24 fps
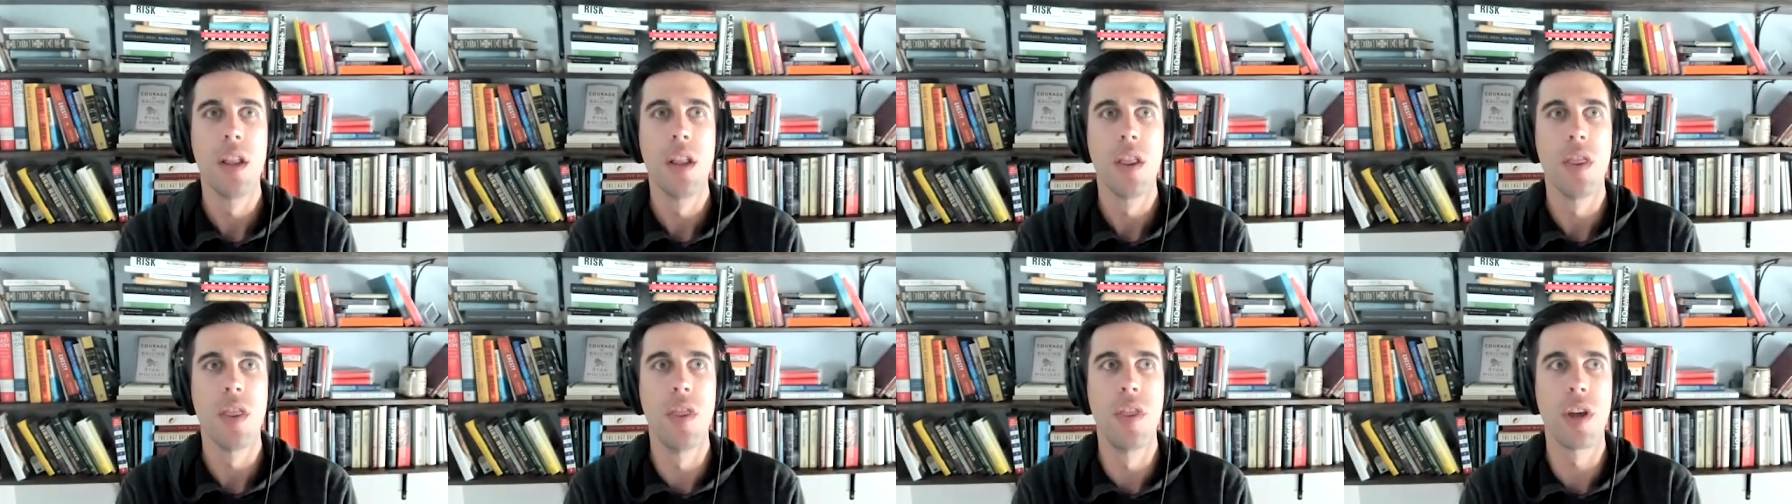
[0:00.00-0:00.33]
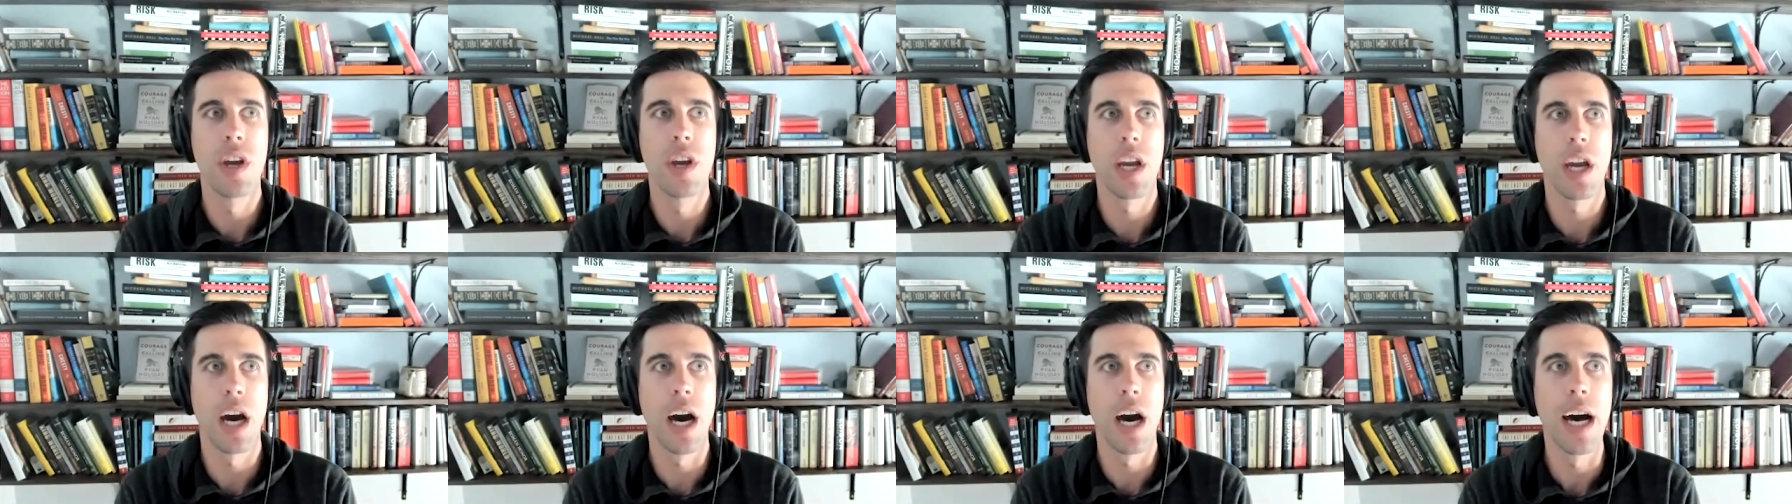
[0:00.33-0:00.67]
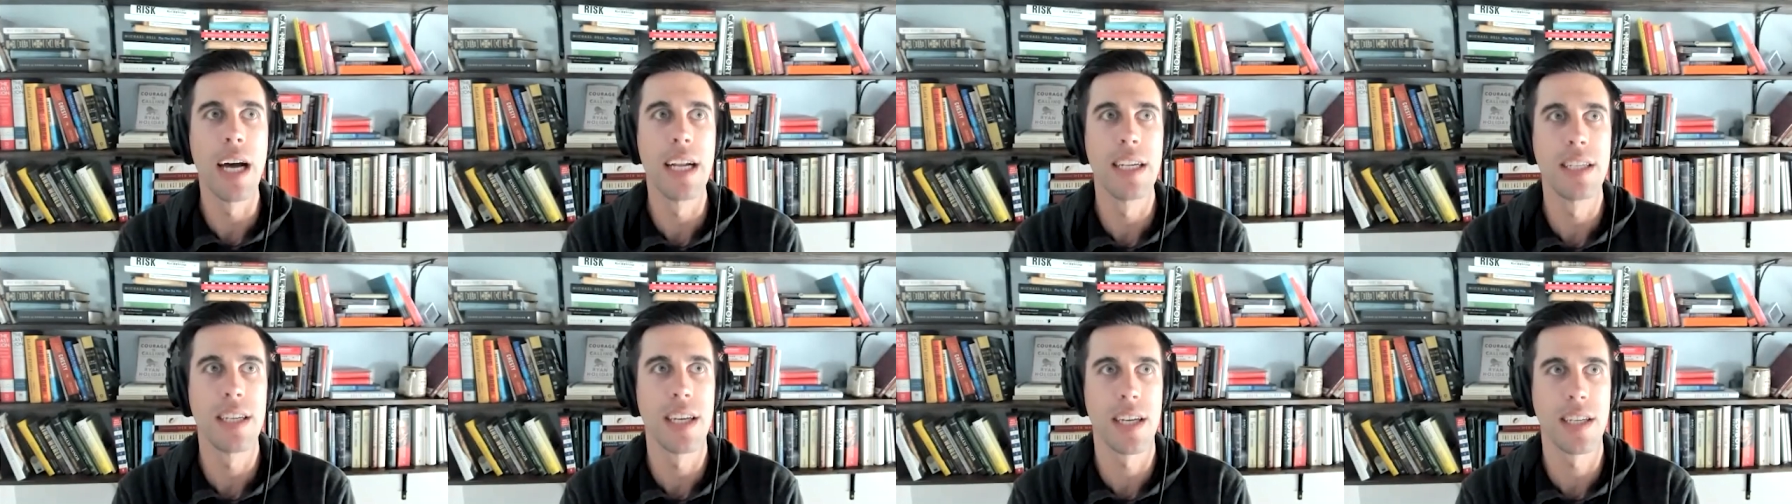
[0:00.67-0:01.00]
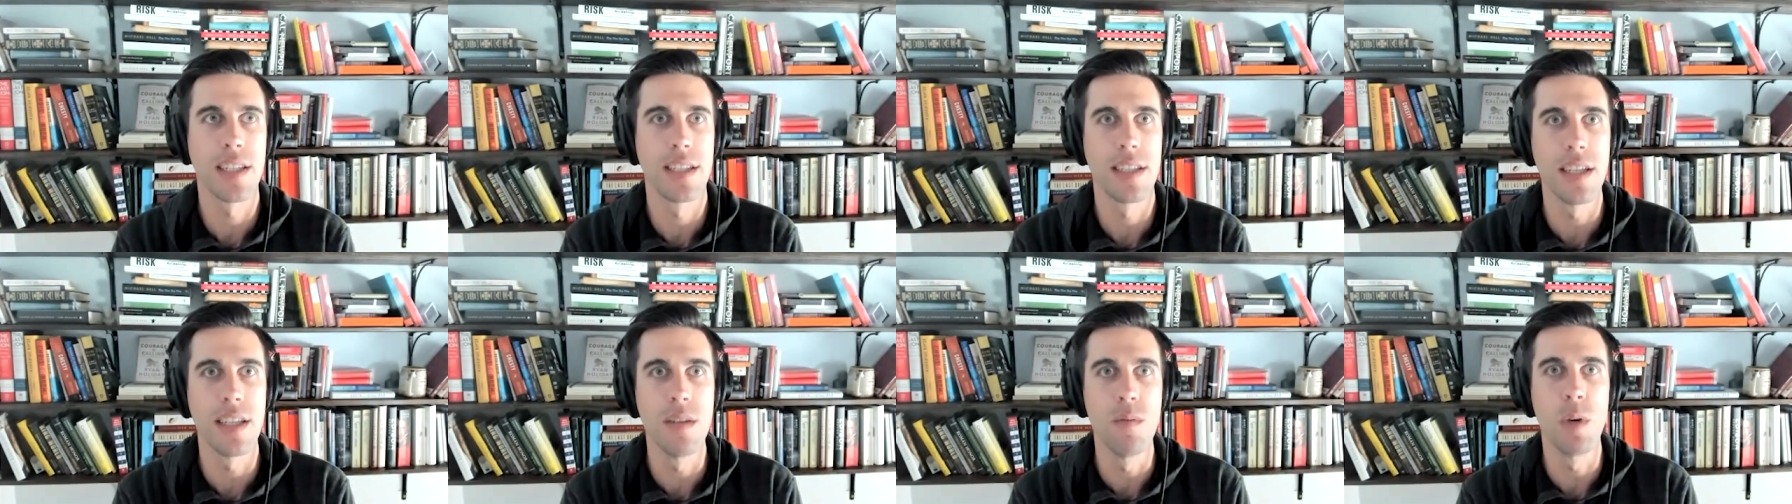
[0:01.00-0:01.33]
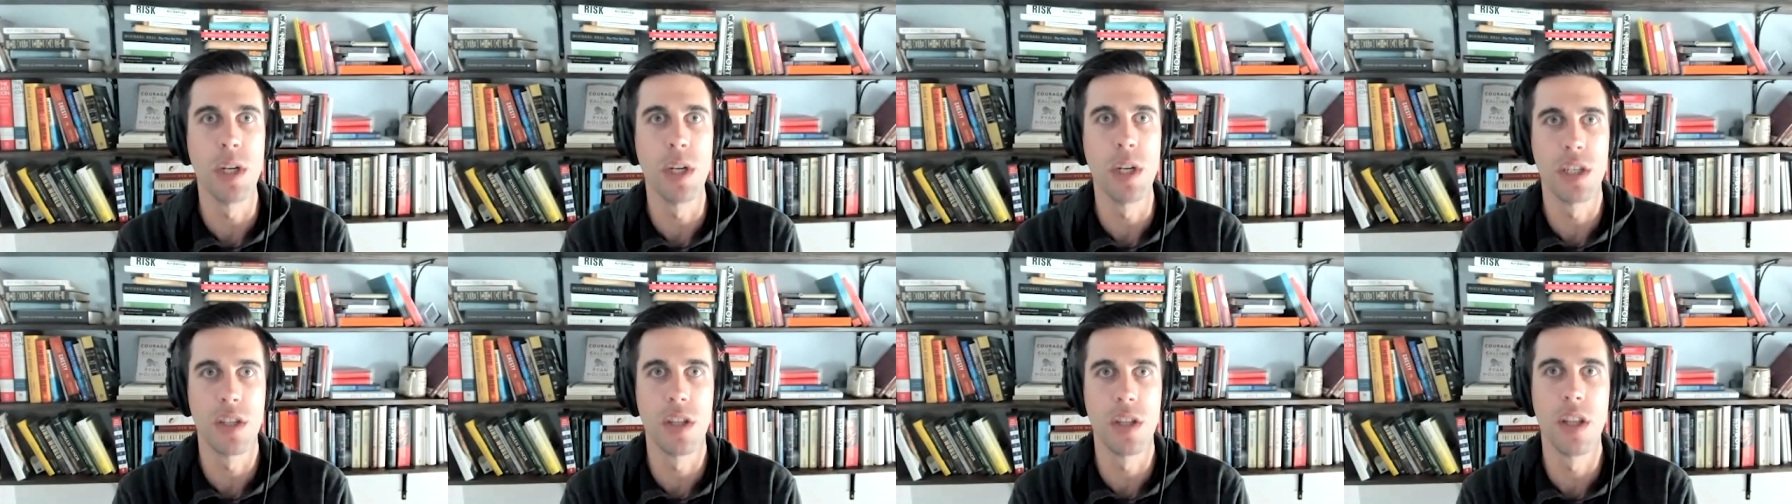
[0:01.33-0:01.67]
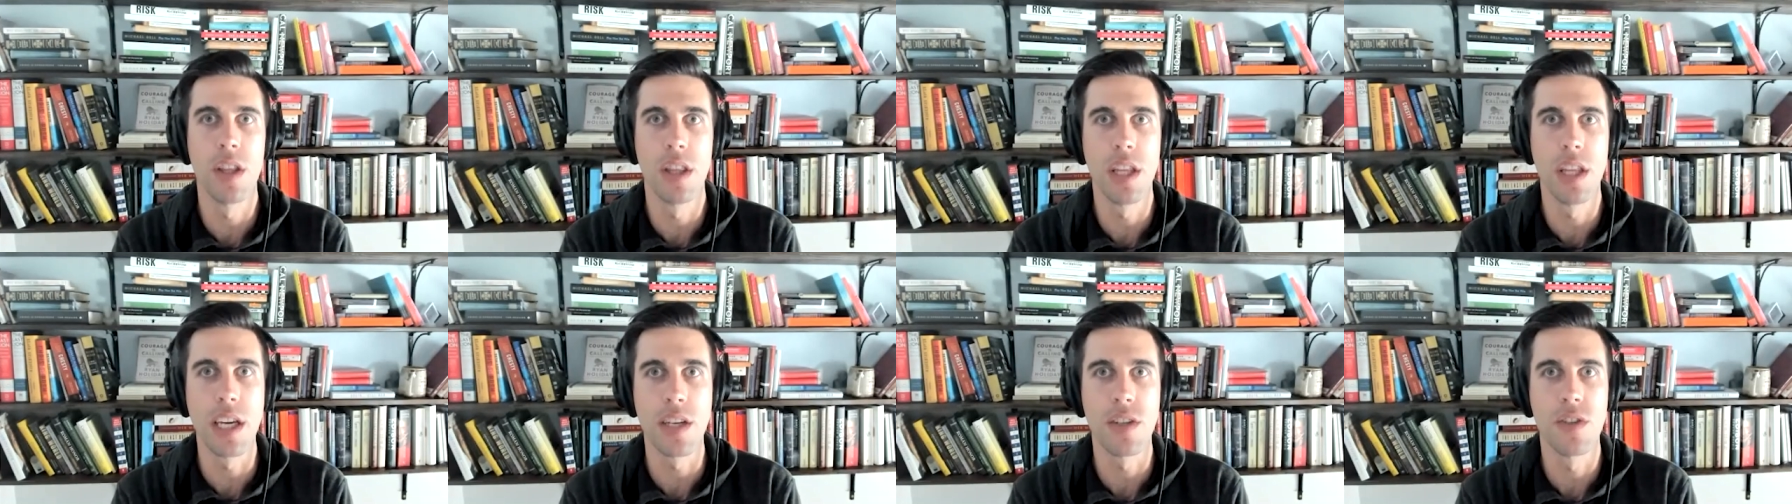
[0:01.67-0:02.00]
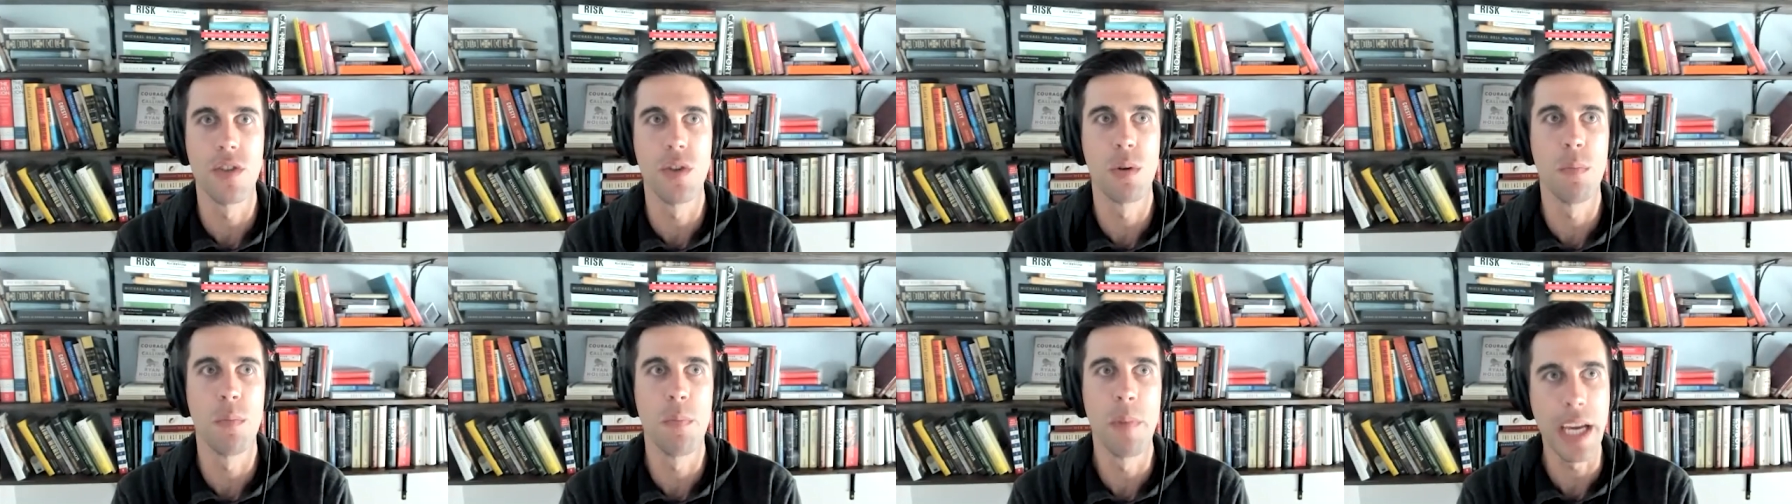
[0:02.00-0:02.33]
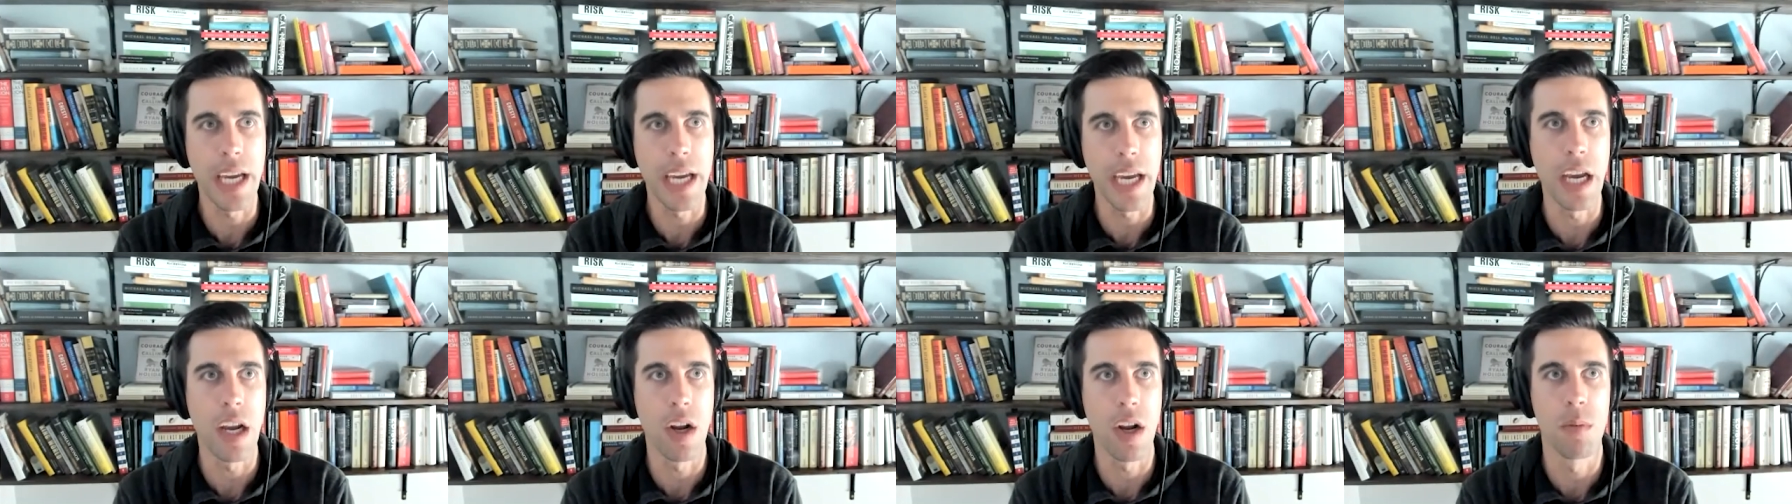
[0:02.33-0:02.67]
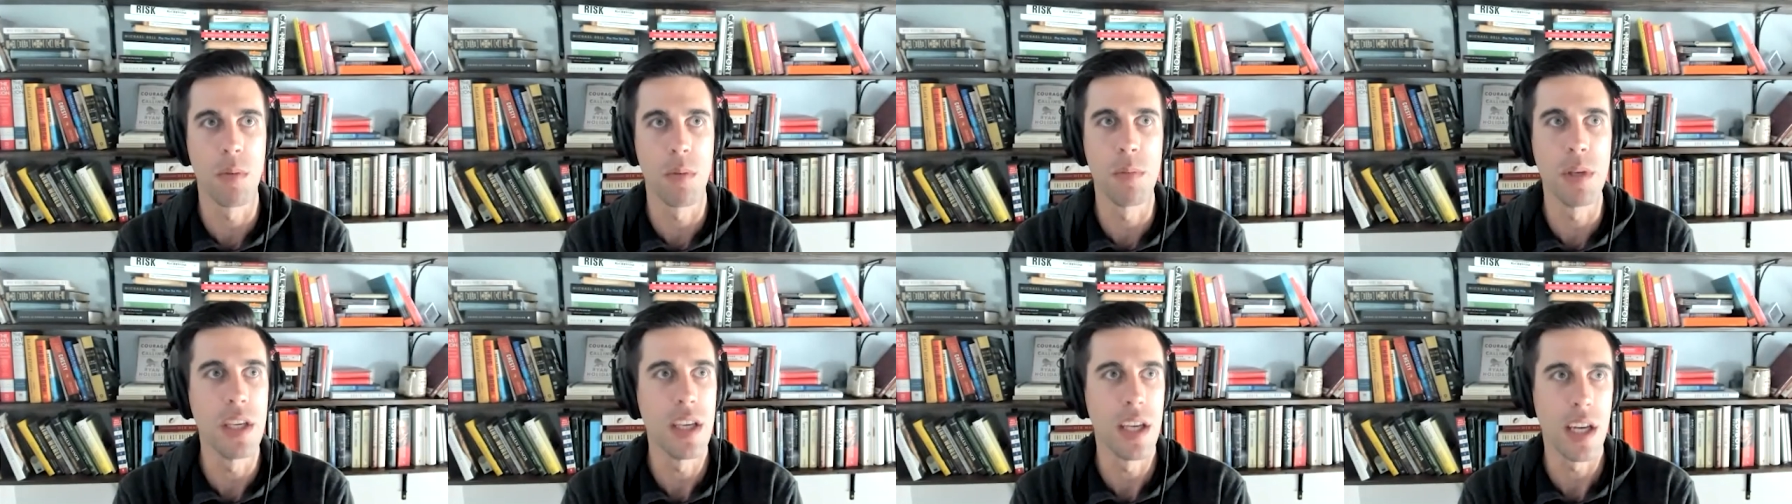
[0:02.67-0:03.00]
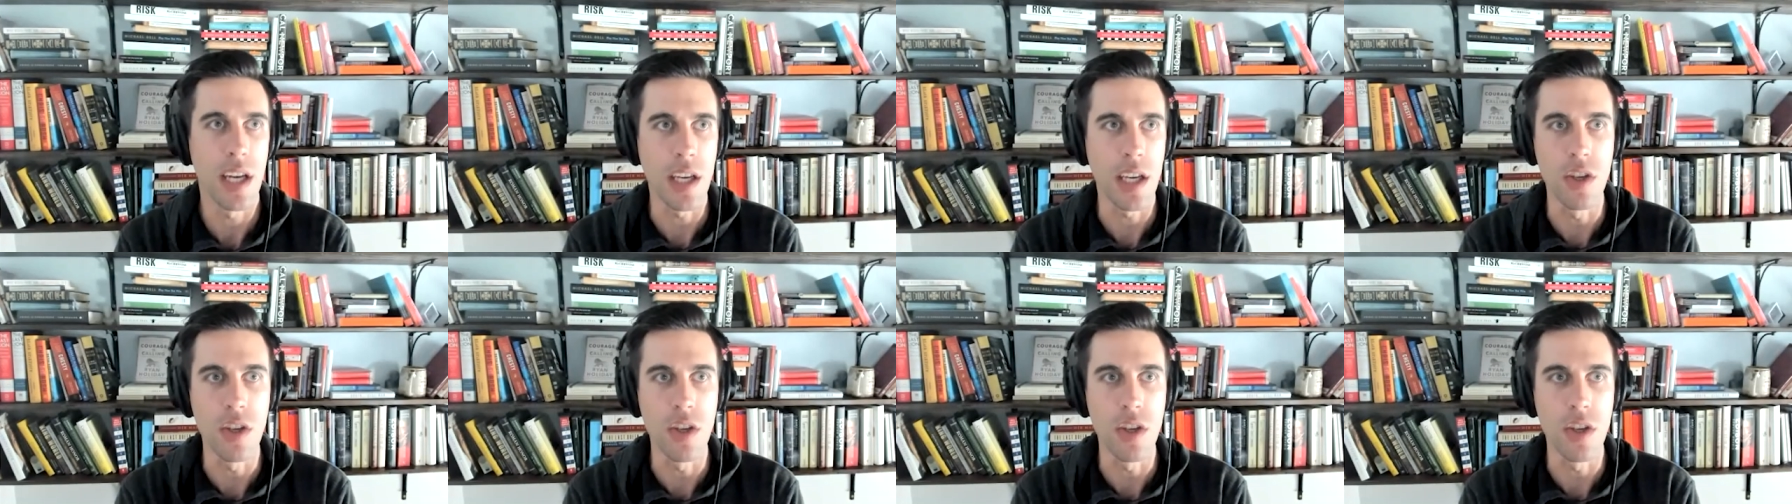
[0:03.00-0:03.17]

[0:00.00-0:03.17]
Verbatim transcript: the context in which the things you're making are being